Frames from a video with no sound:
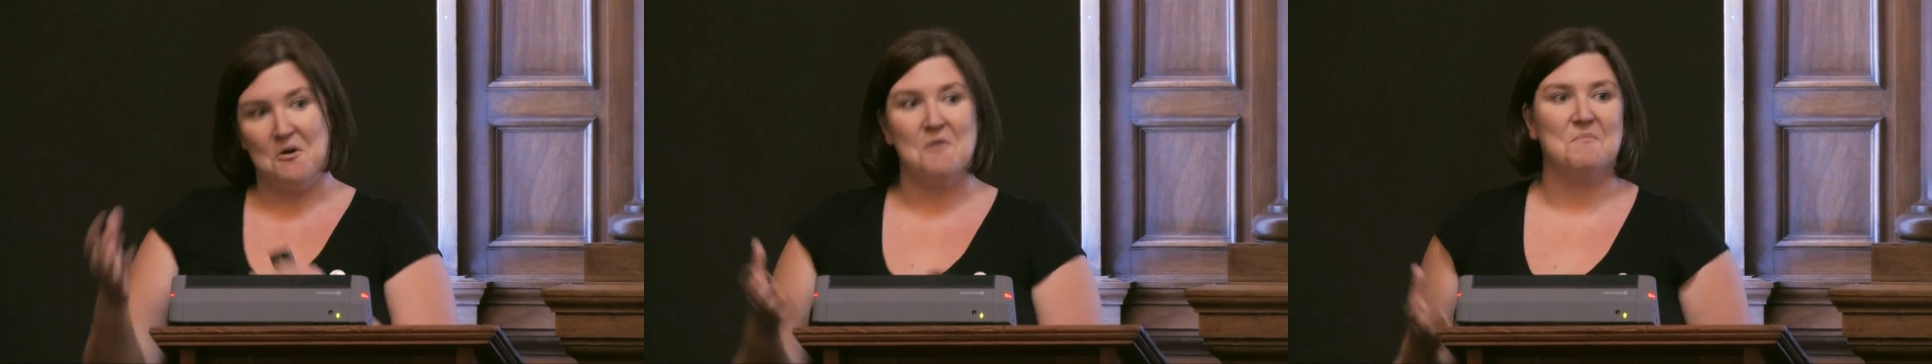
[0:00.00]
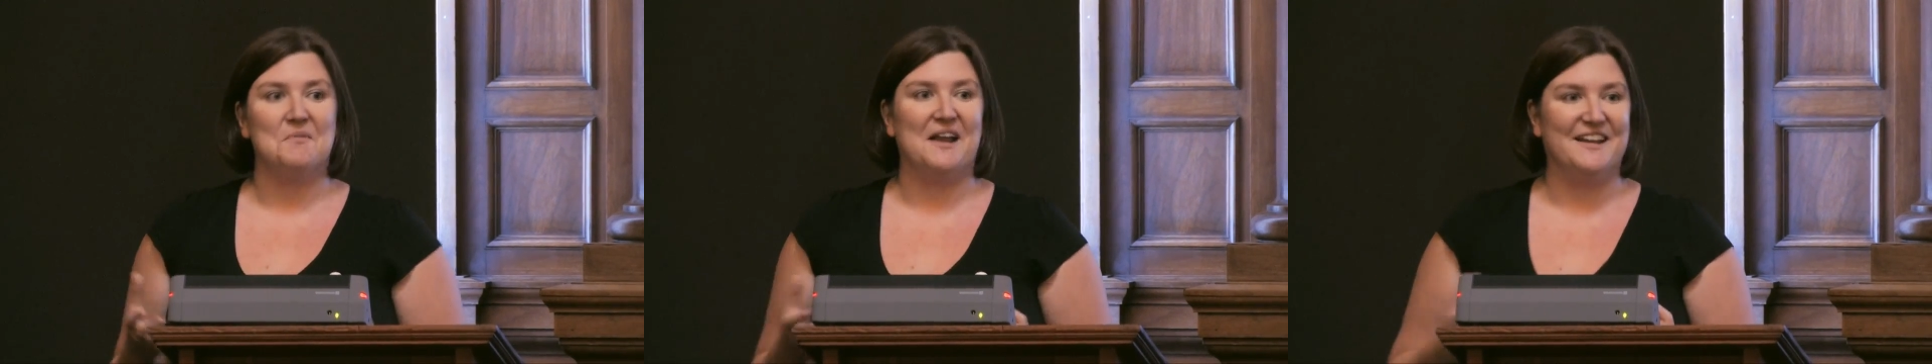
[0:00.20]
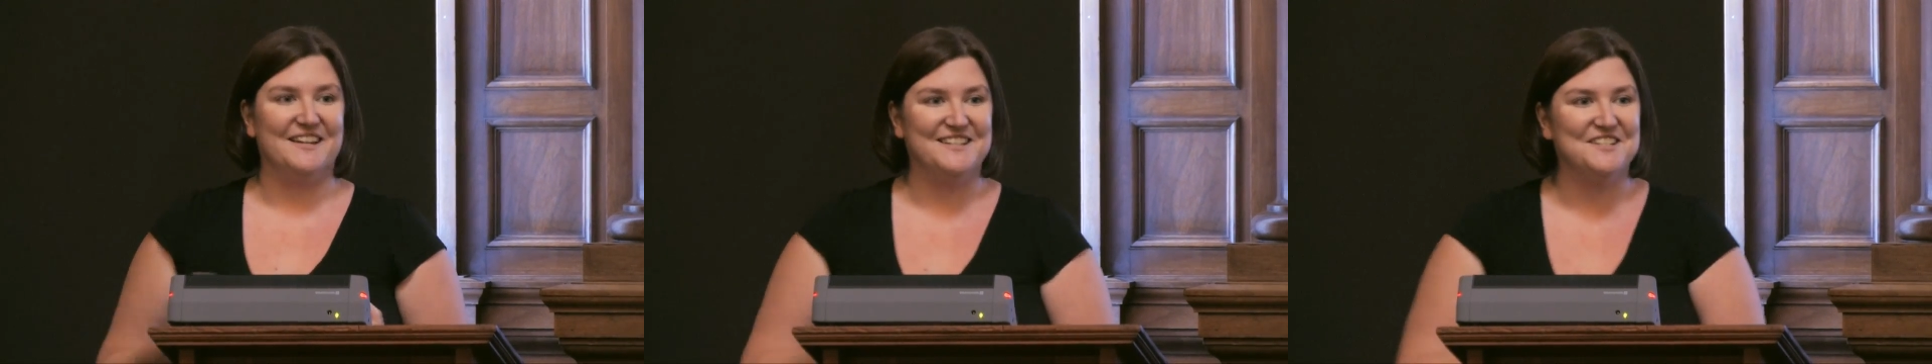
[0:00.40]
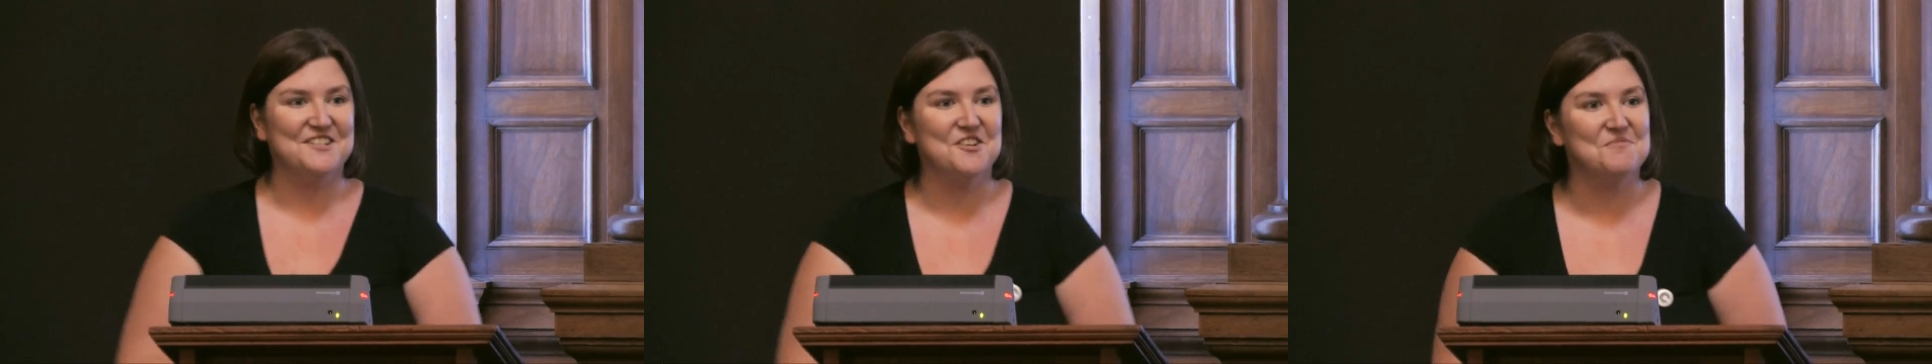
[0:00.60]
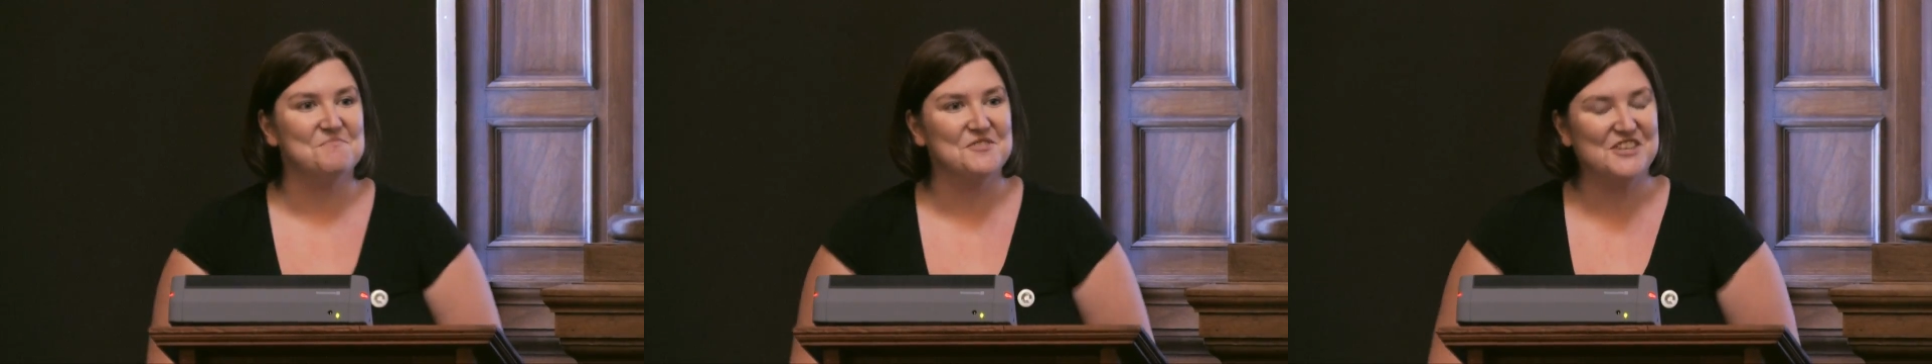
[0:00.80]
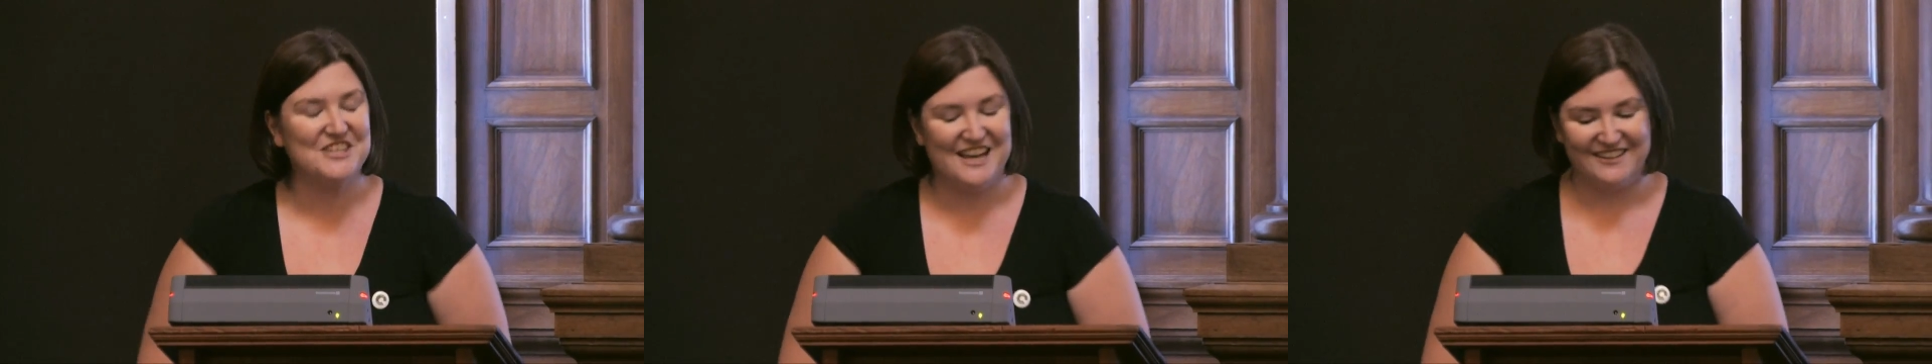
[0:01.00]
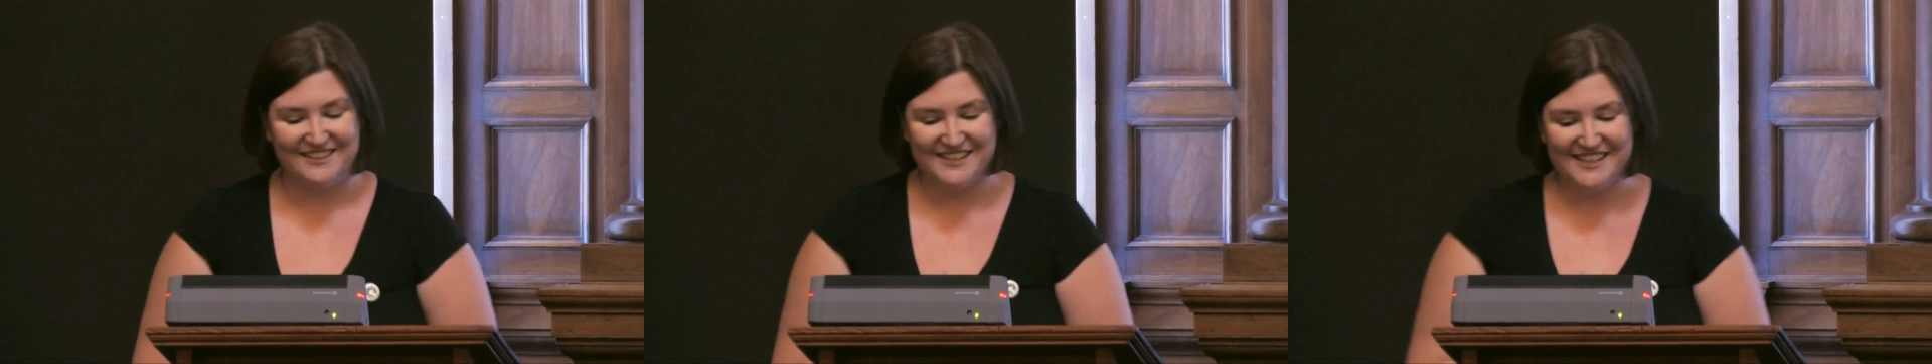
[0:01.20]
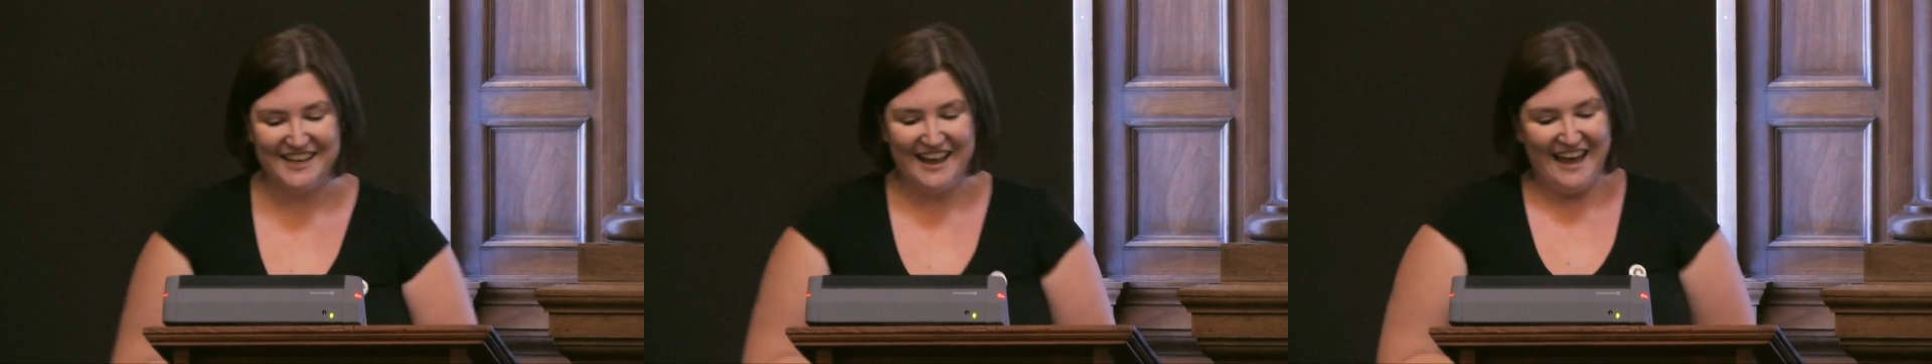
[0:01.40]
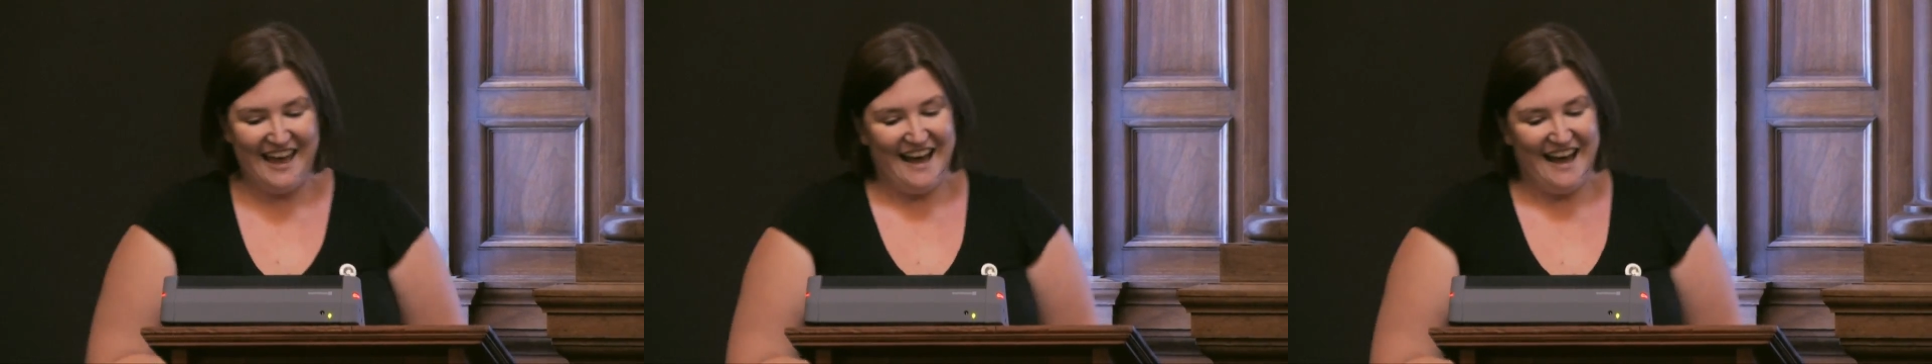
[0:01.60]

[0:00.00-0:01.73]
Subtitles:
pot plant and not much else.